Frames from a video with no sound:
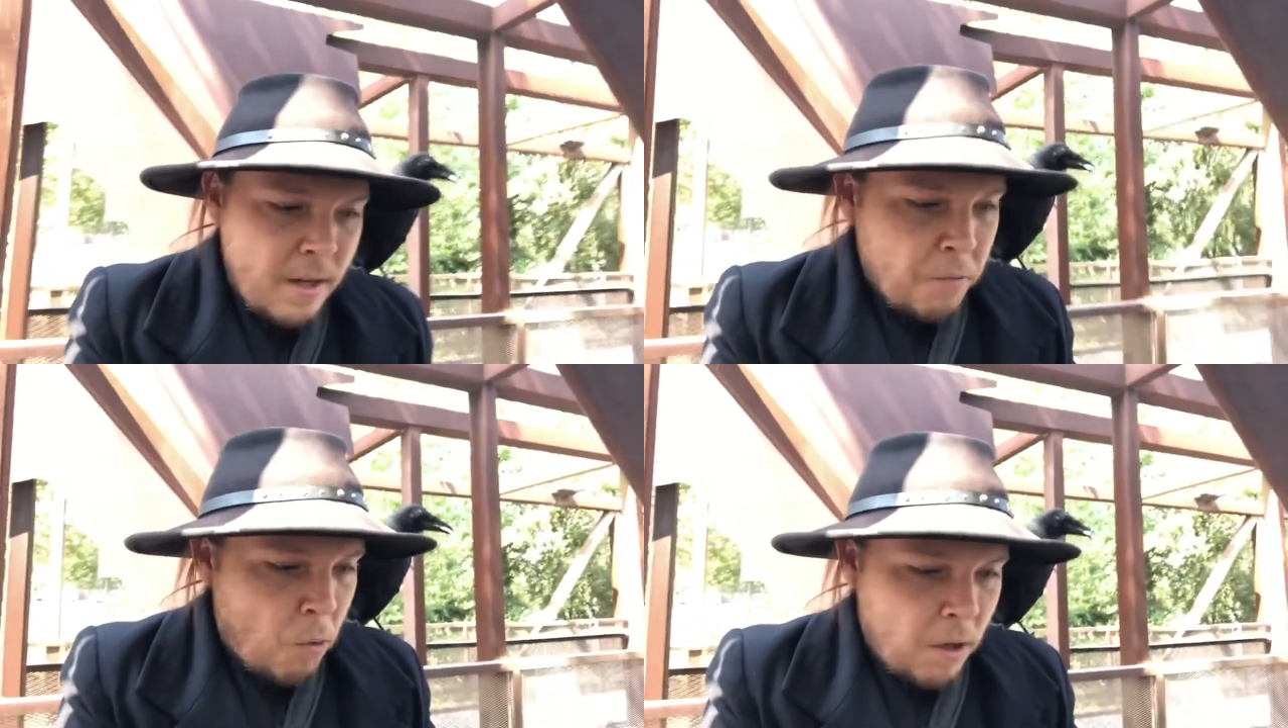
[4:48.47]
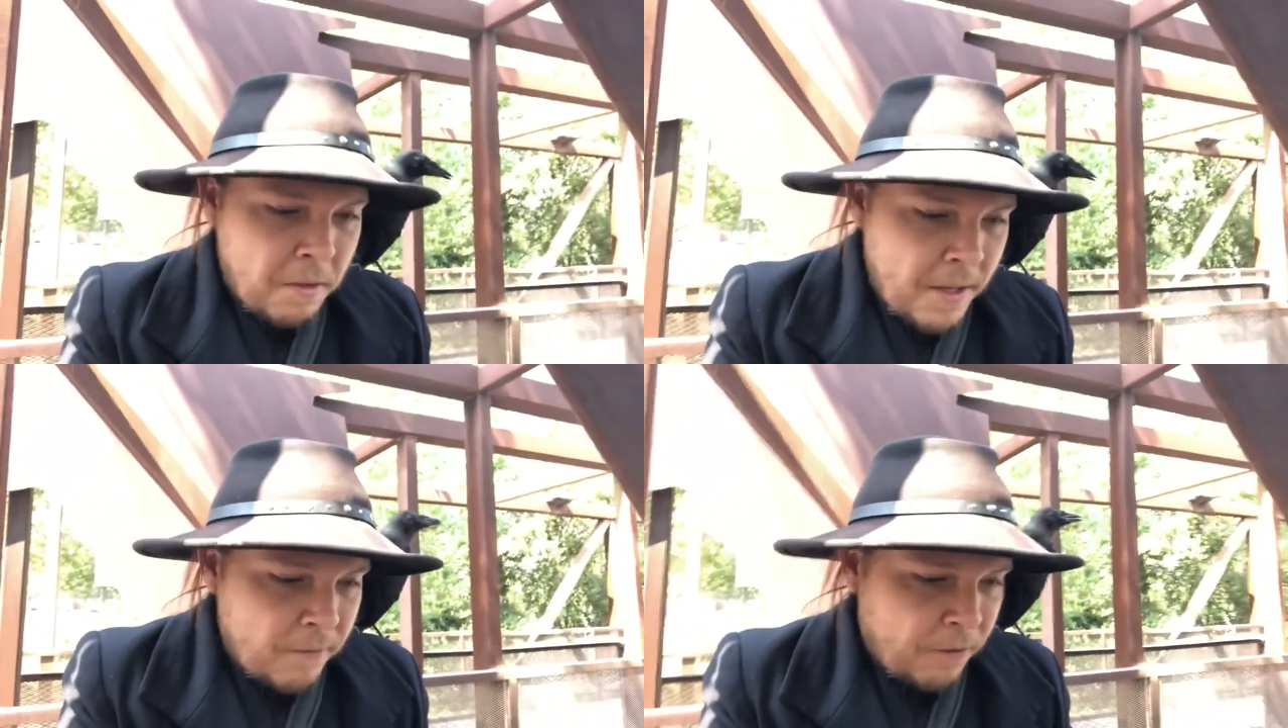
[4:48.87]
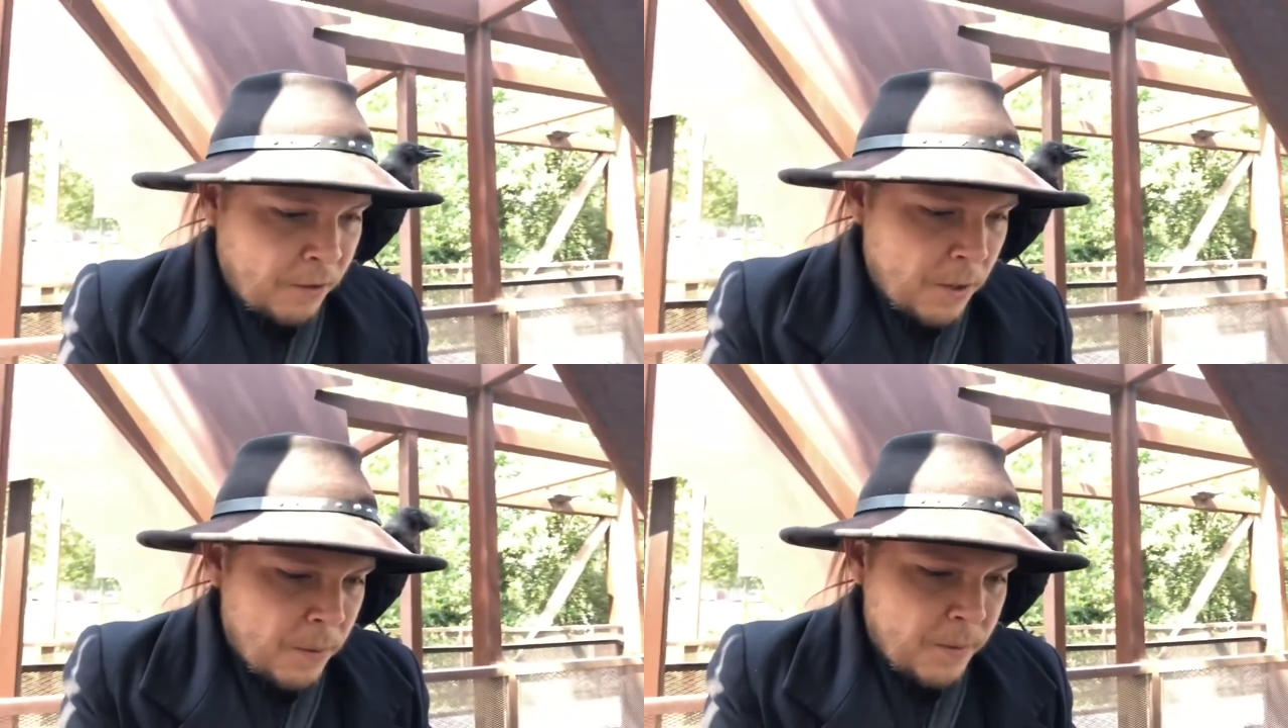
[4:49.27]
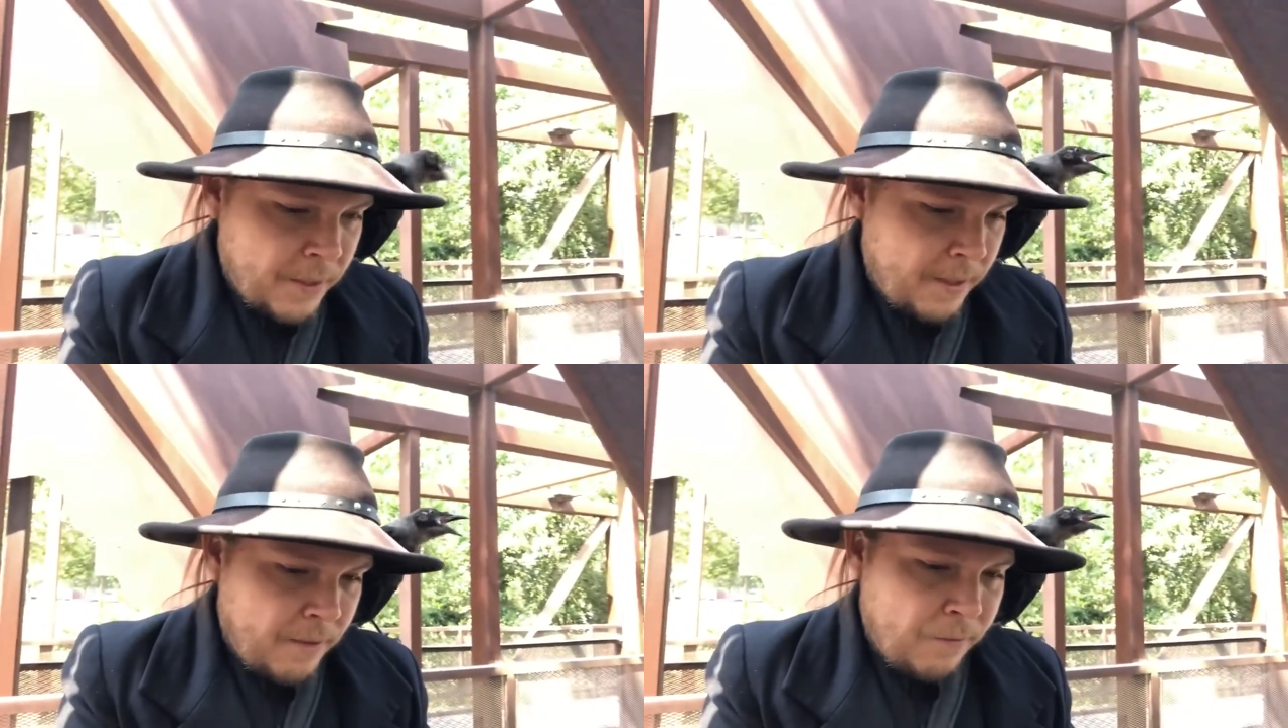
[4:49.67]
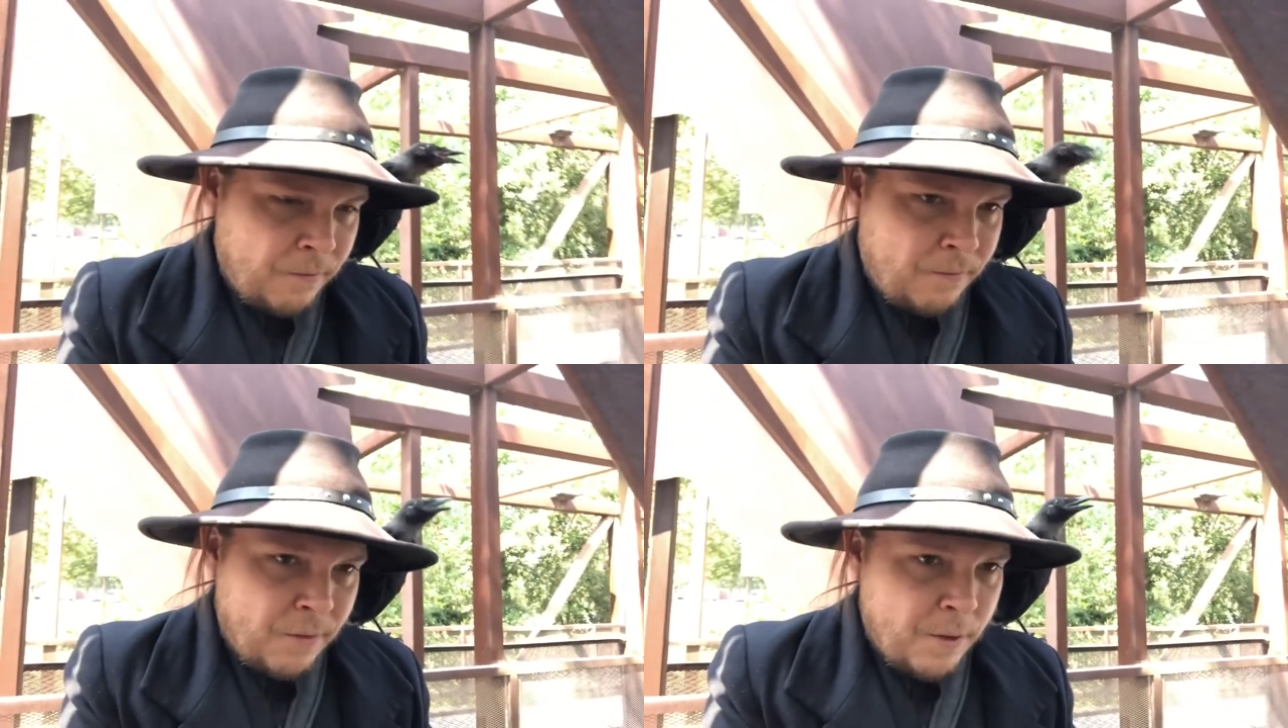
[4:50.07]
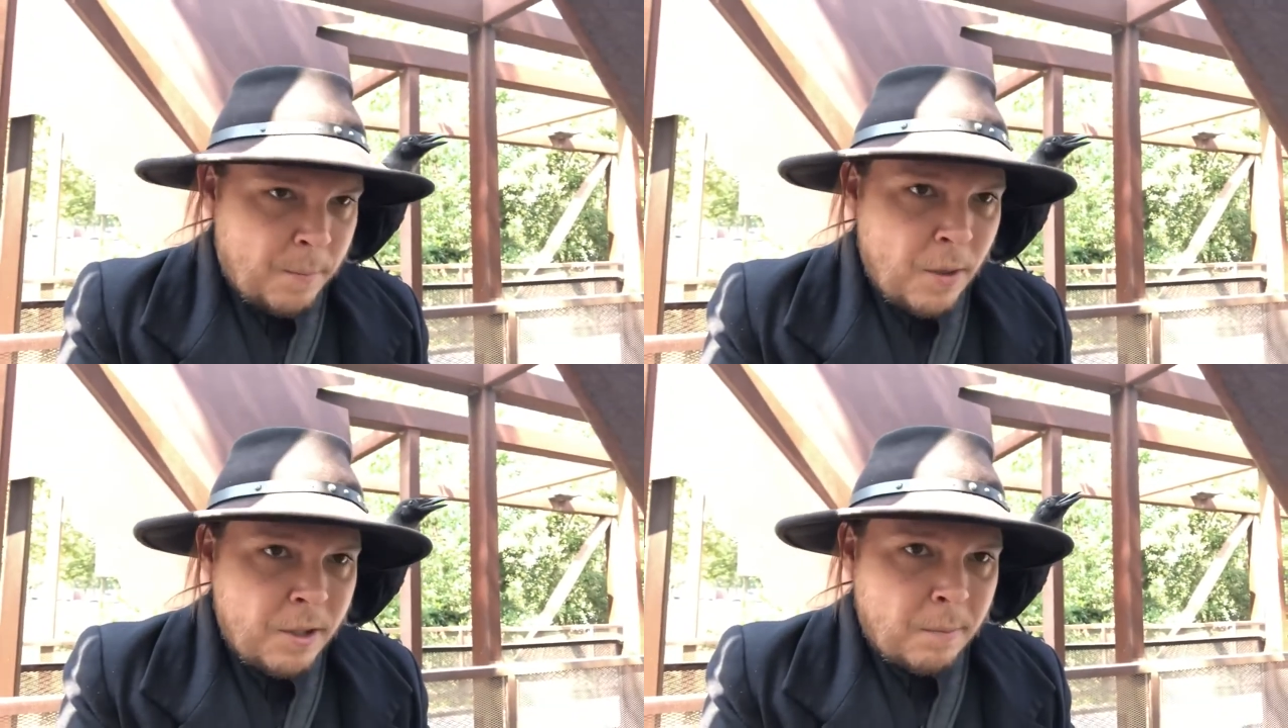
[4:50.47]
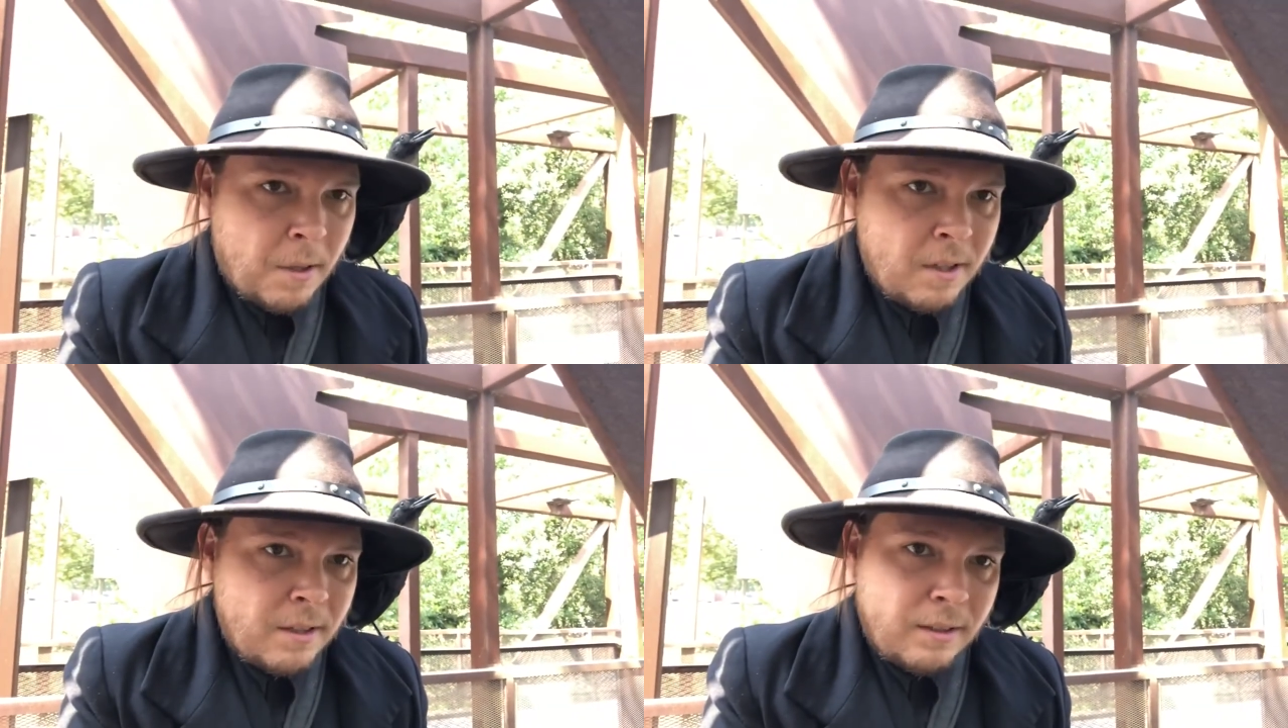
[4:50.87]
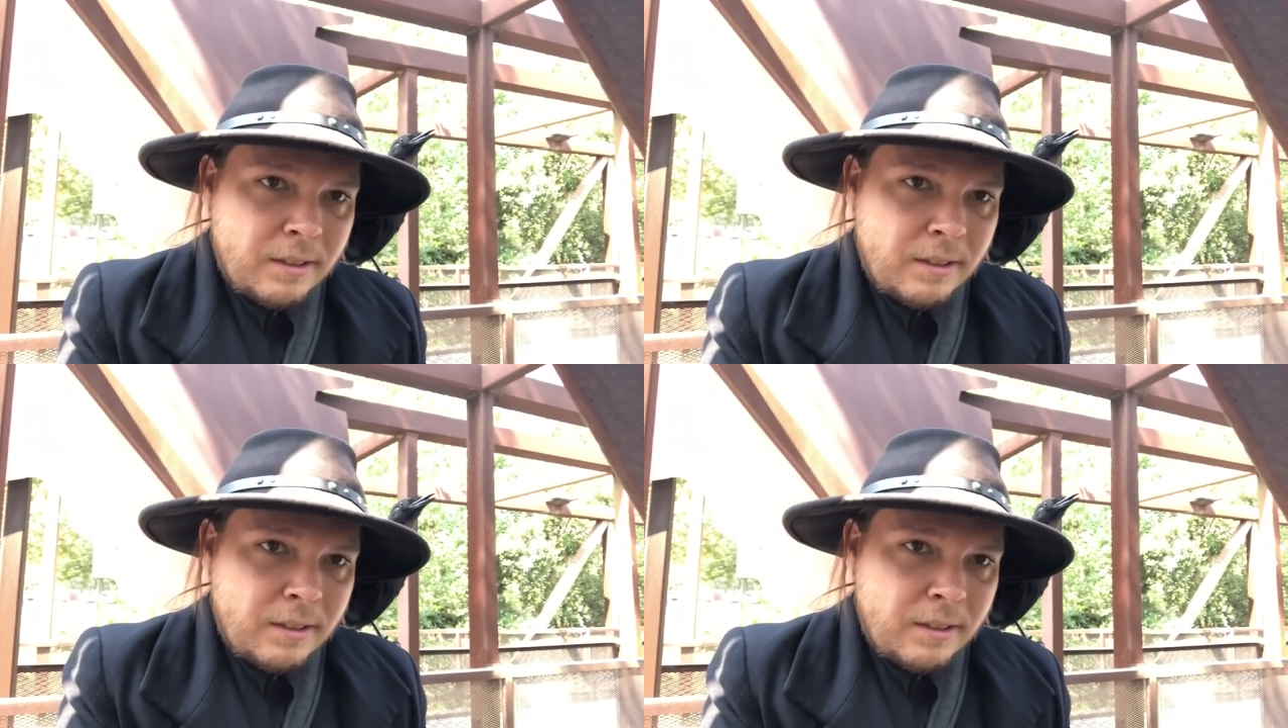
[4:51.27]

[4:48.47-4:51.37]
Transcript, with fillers: The water that flows is, for the most part,